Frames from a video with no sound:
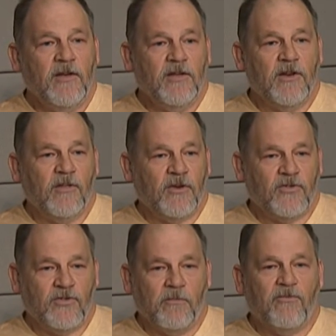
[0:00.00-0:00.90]
You know,
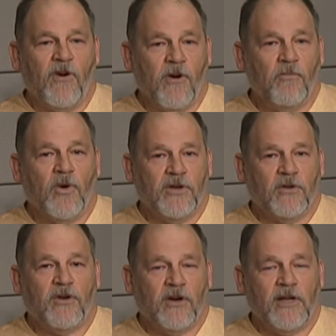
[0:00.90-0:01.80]
there's some foam when
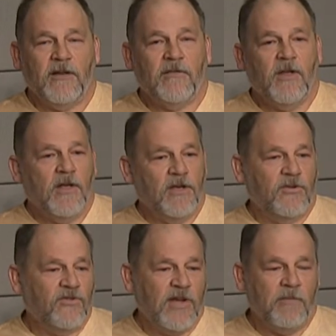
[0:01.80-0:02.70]
you cook it.
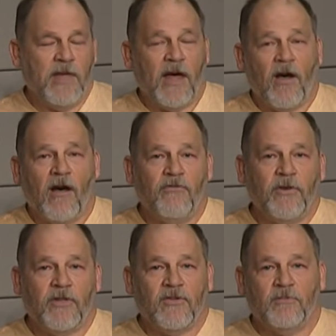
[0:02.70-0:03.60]
You skim that off
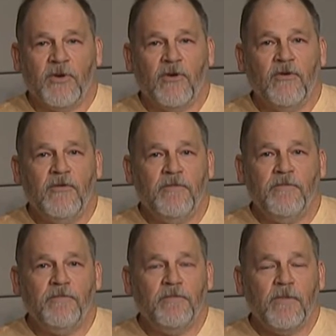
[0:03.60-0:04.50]
with a spoon
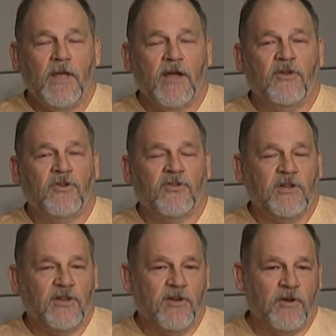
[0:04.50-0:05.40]
and you just
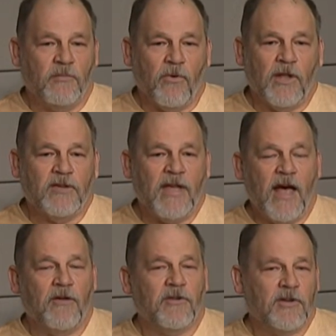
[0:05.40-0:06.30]
continue to boil it
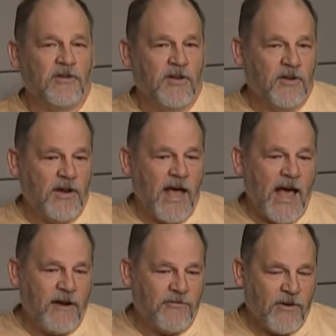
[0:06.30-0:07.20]
down. Continue to
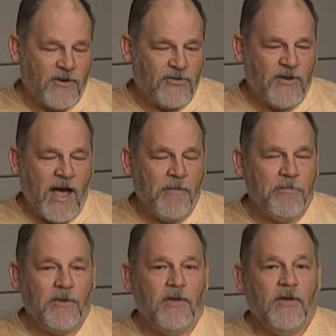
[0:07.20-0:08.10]
add fresh
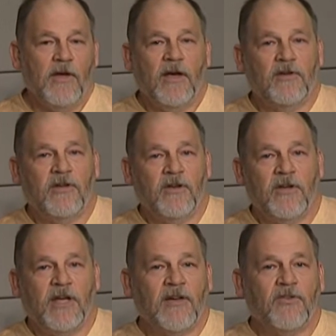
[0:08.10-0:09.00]
sap until
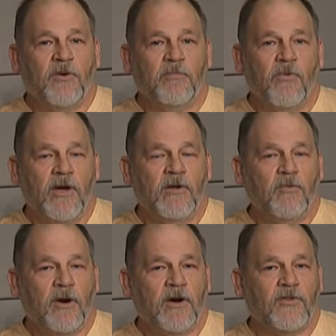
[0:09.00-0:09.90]
you get to a point
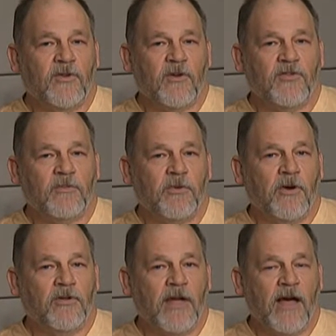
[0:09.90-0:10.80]
where it starts to
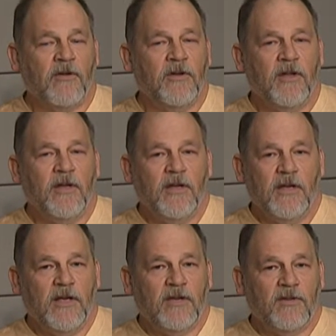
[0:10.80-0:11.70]
boil down
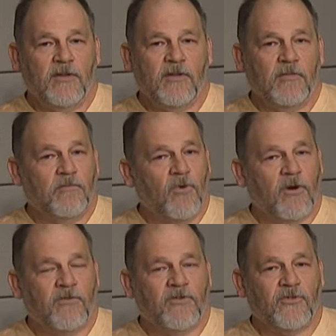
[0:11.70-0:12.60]
into the
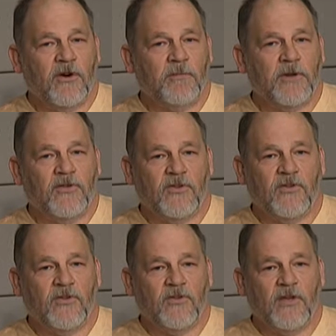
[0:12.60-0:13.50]
more of a syrup
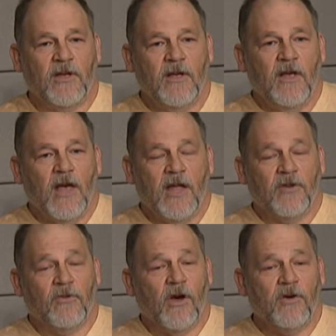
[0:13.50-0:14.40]
consistency. And
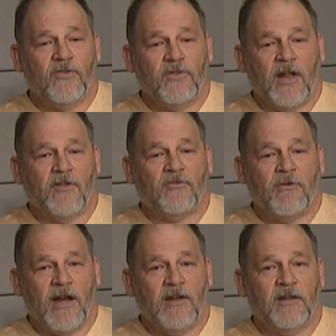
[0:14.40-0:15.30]
you'll notice that it's
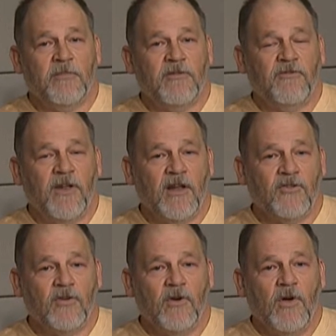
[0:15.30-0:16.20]
ready to be
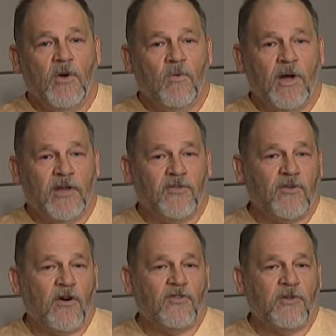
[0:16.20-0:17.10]
finished when it
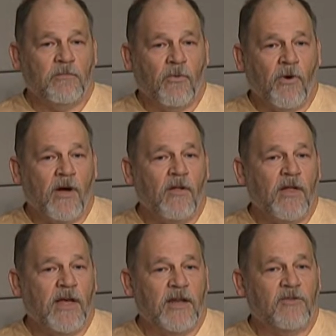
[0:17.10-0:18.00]
starts to
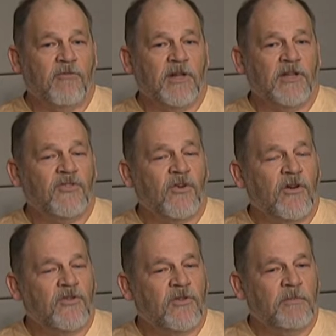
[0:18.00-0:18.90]
boil and it really
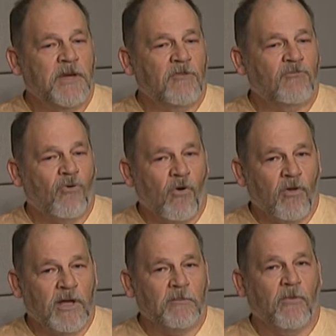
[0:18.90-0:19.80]
starts to be a
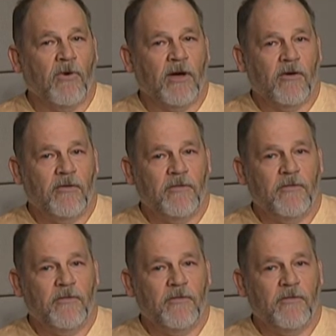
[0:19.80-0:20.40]
rolling boil.